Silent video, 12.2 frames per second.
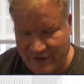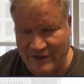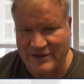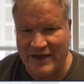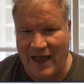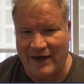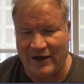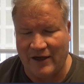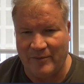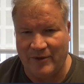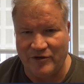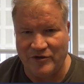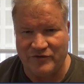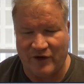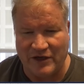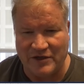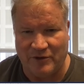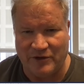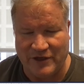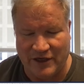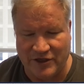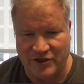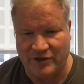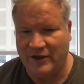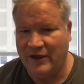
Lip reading: this data could be used for exploitation.